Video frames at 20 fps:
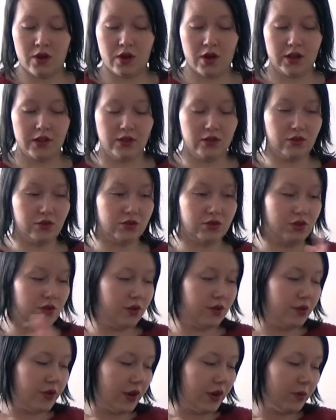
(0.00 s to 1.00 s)
I use
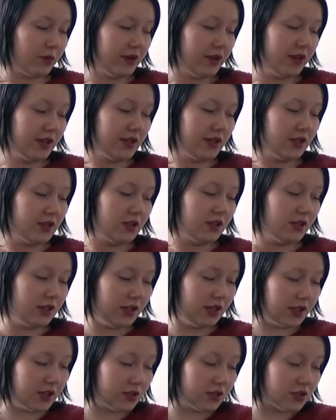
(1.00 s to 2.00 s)
the recommended
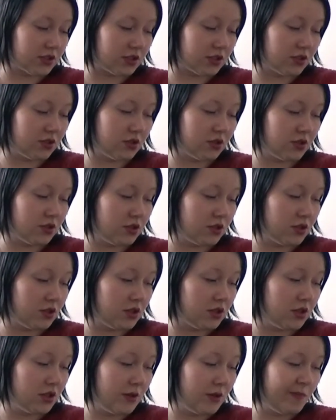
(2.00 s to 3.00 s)
needles
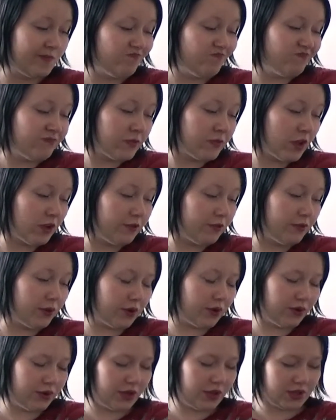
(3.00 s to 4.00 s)

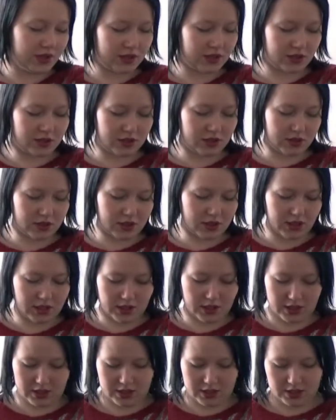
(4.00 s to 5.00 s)
for this,
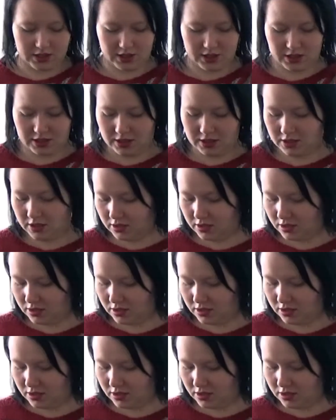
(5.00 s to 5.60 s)
and